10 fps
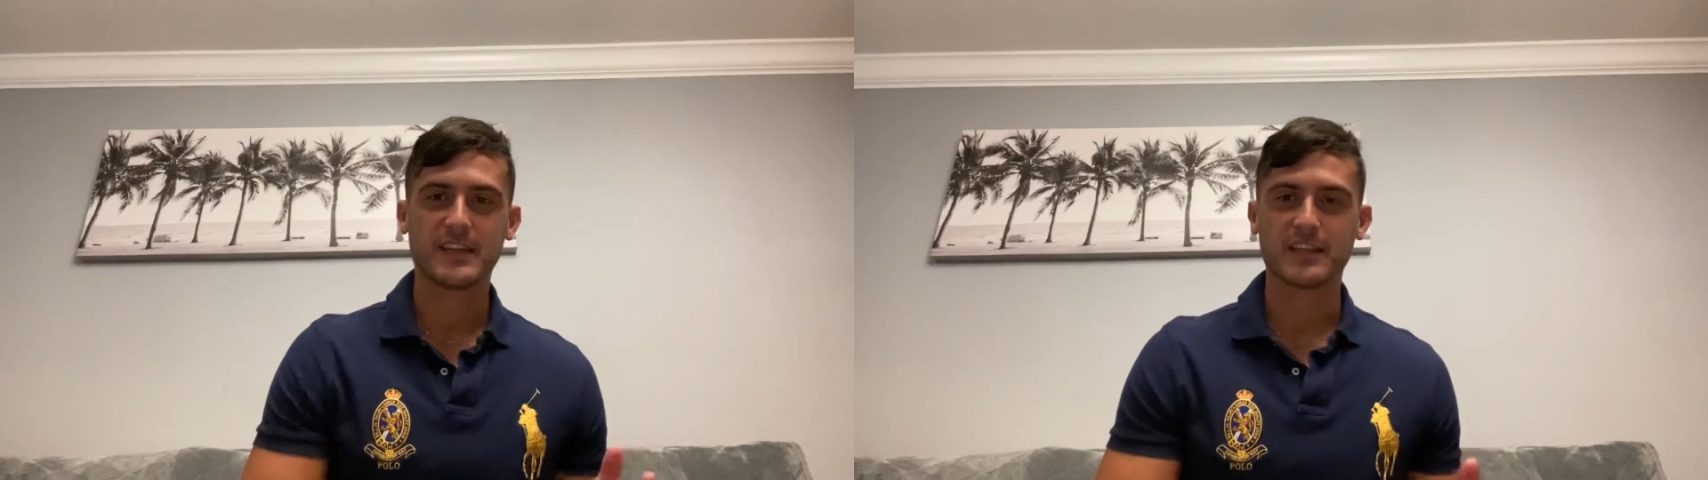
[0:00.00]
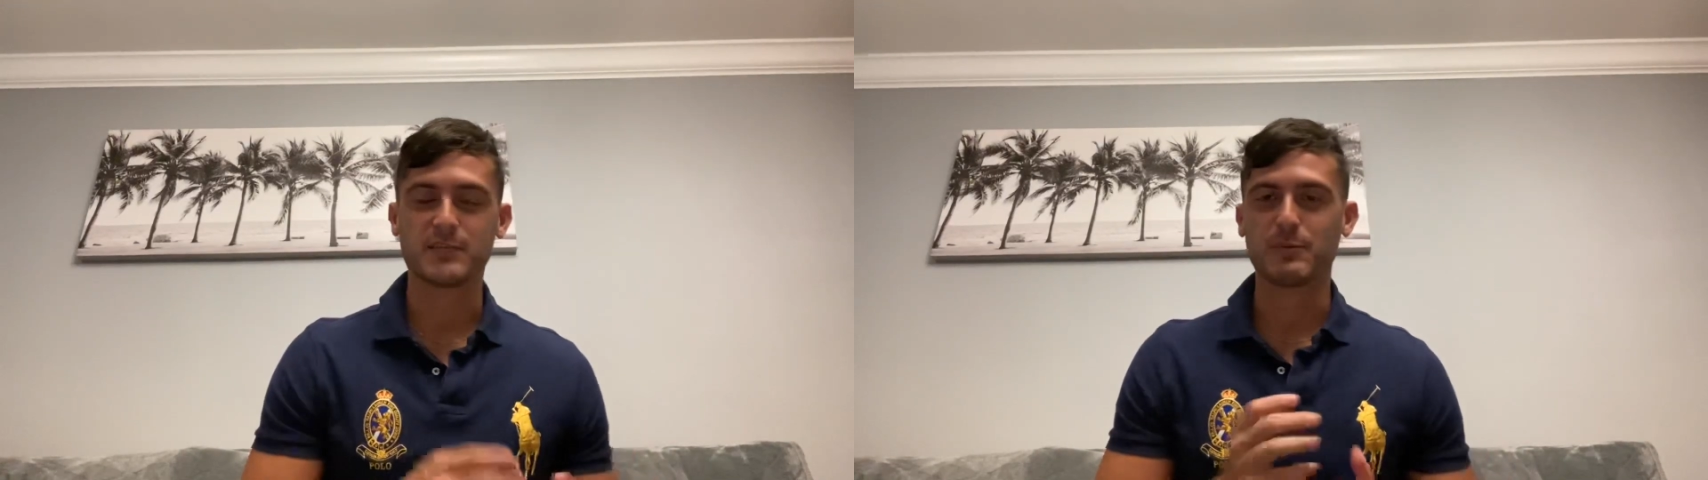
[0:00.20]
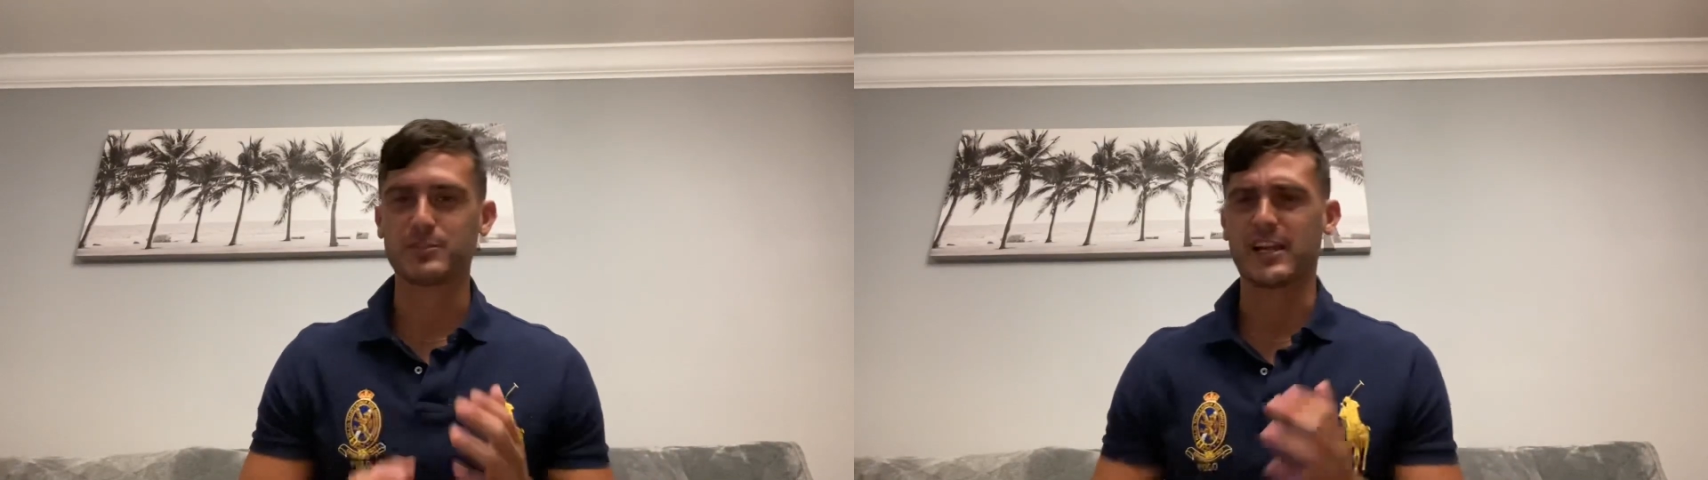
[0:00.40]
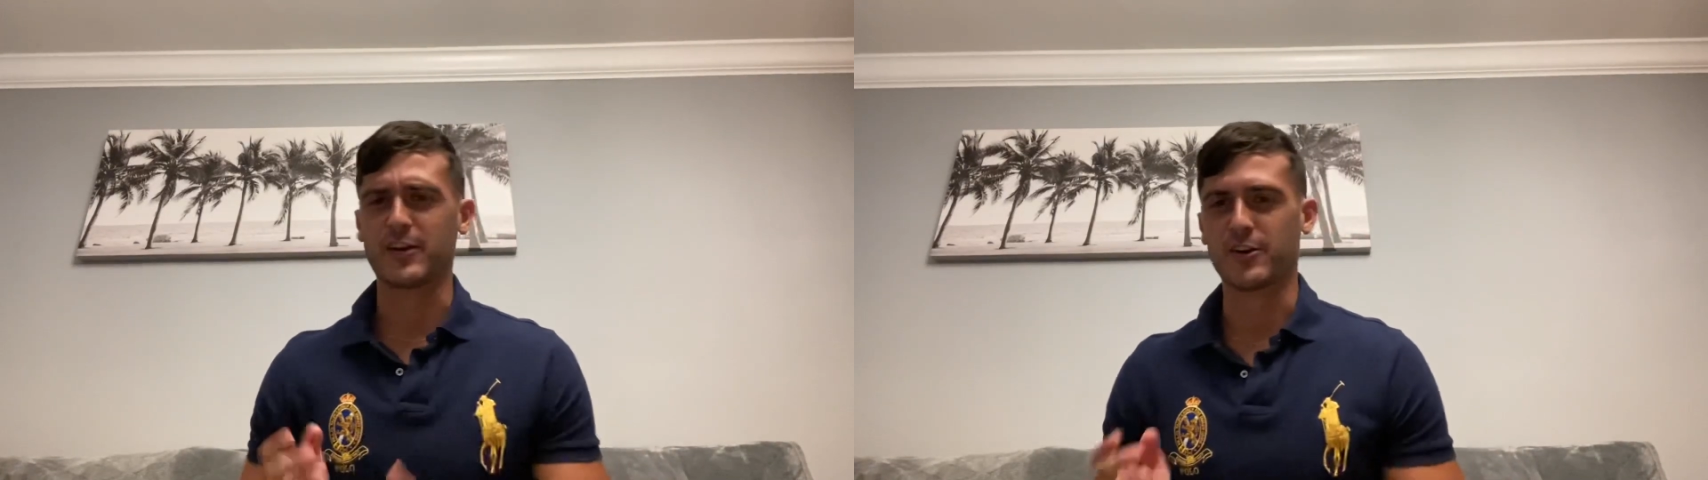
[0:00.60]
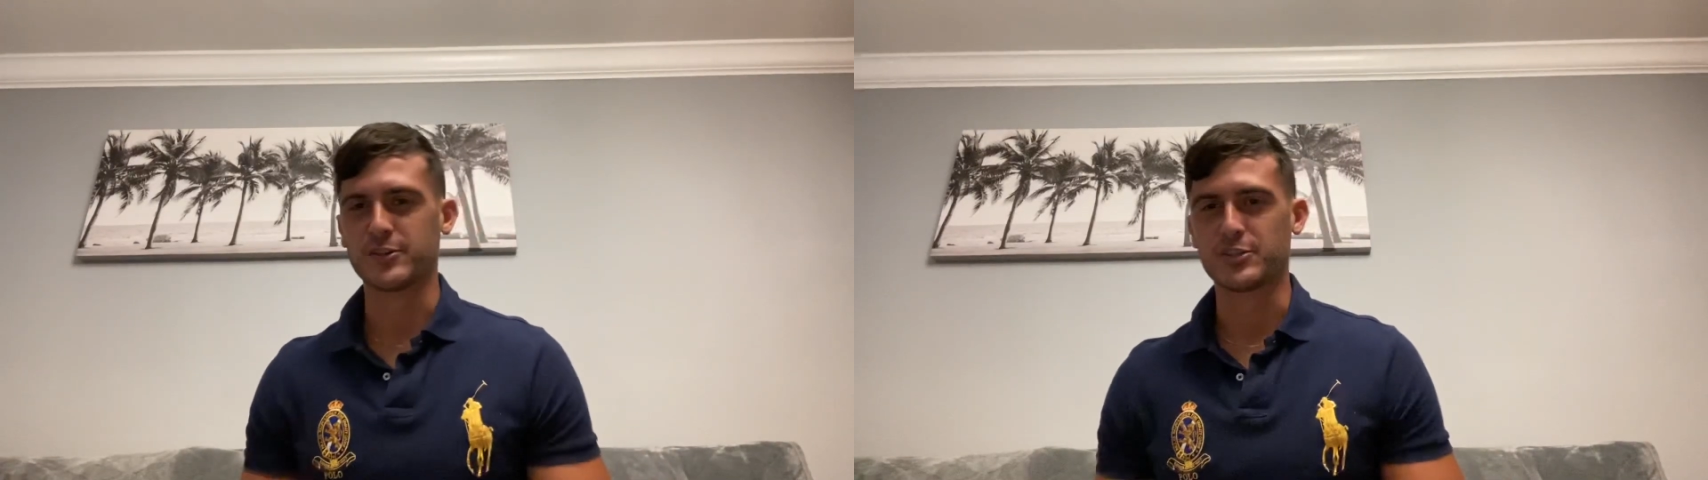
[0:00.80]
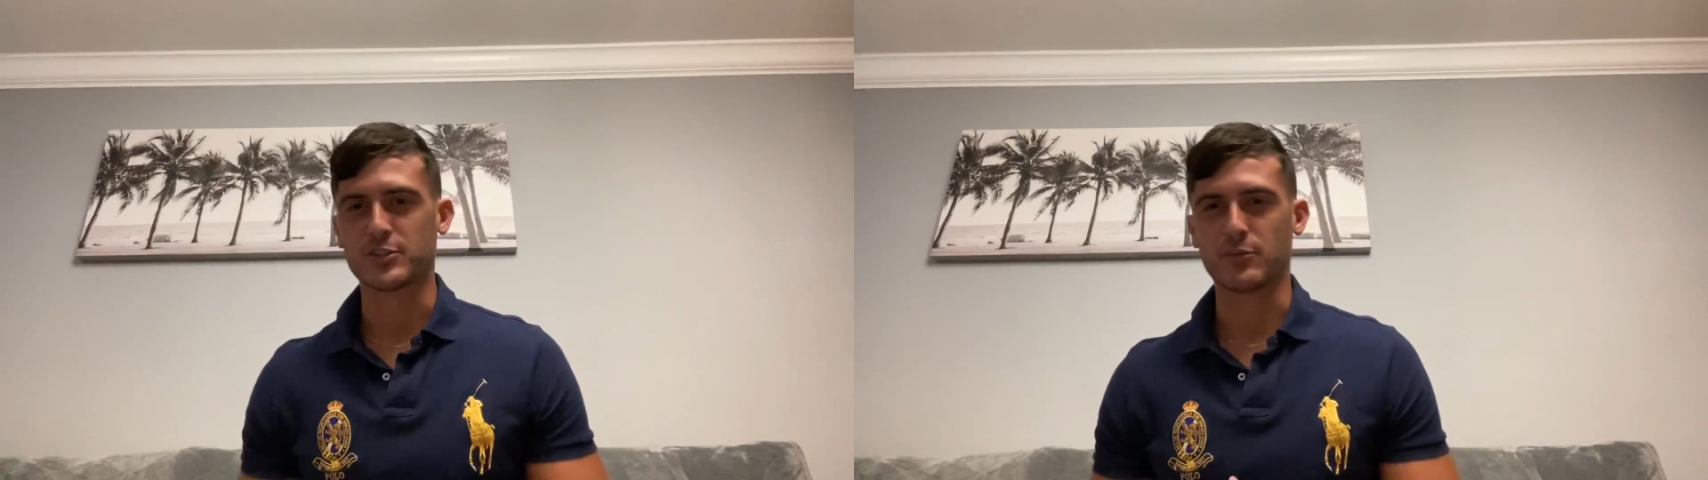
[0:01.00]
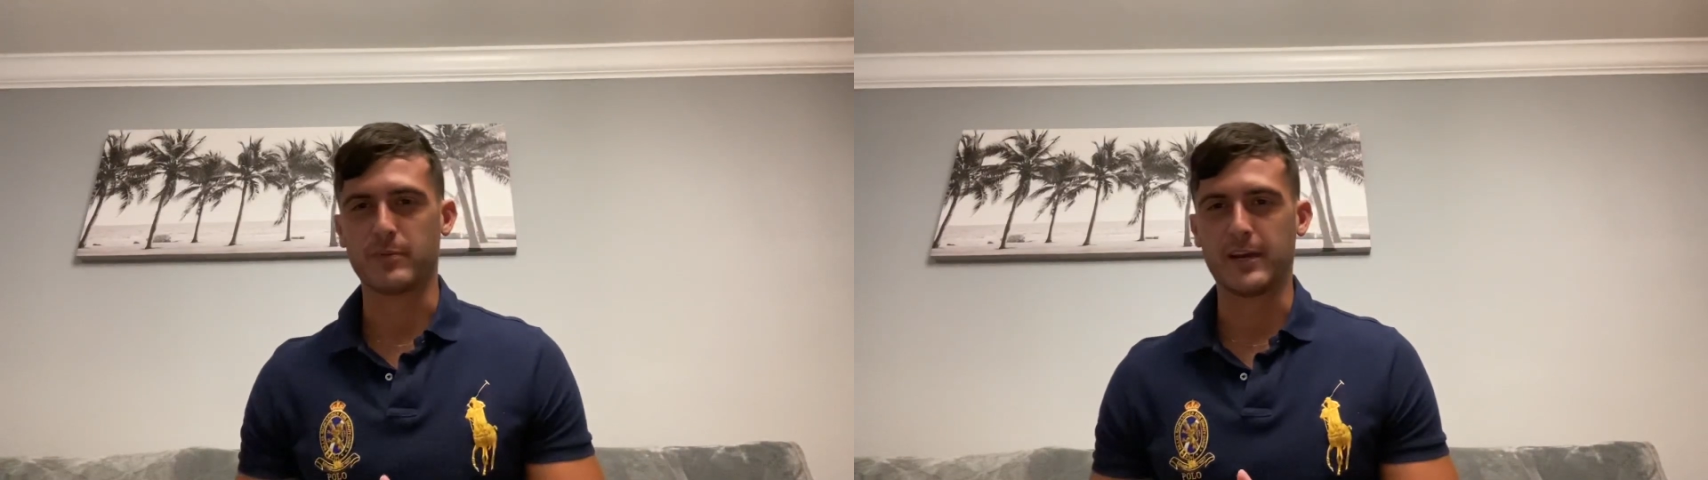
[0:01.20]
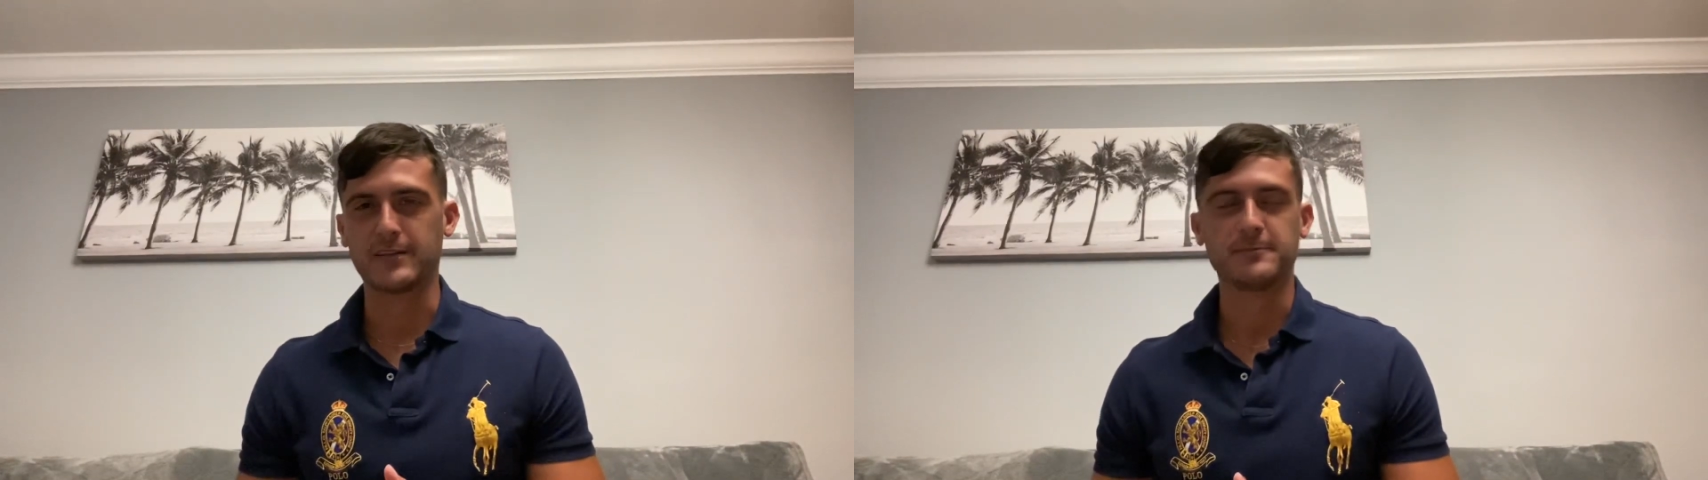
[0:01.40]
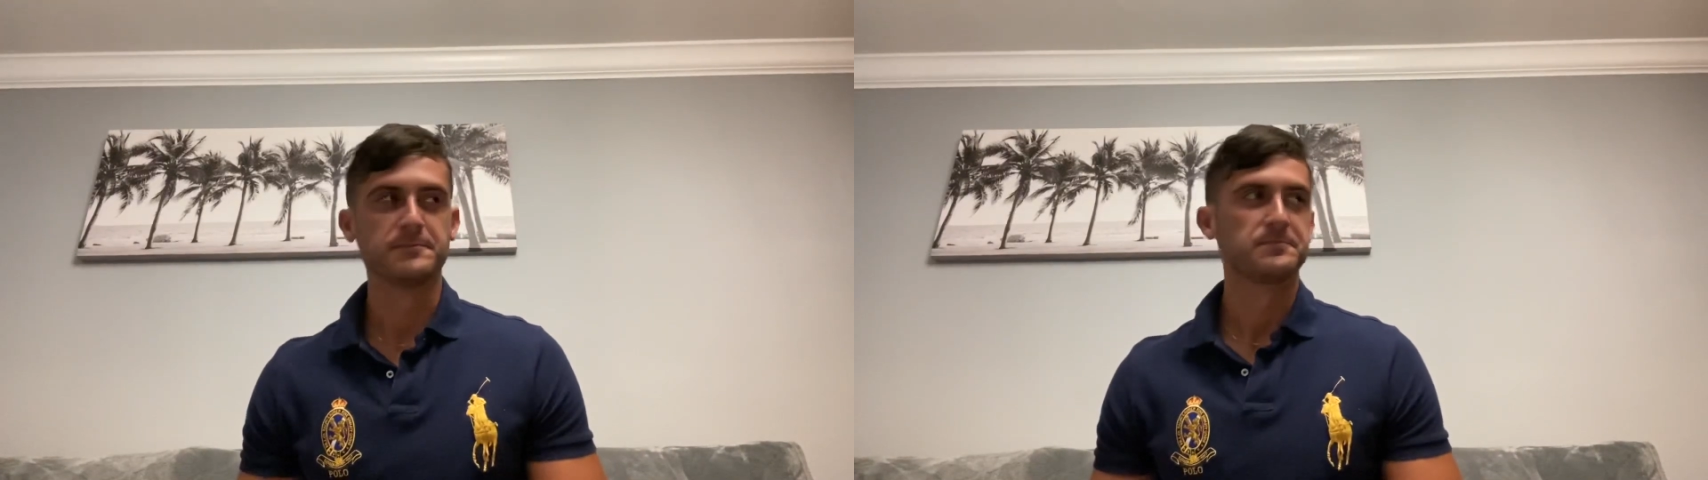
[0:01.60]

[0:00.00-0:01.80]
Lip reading: Like these people try to hurt you so bad.